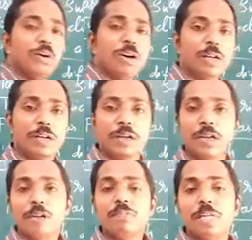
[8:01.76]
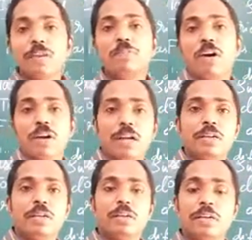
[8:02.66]
or wet floor,
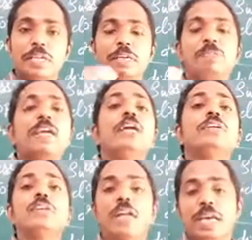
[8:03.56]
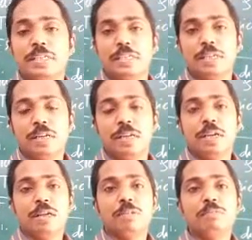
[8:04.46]
very difficult to write
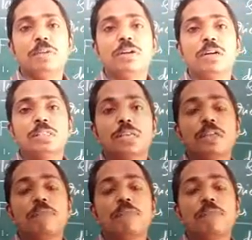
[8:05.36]
because the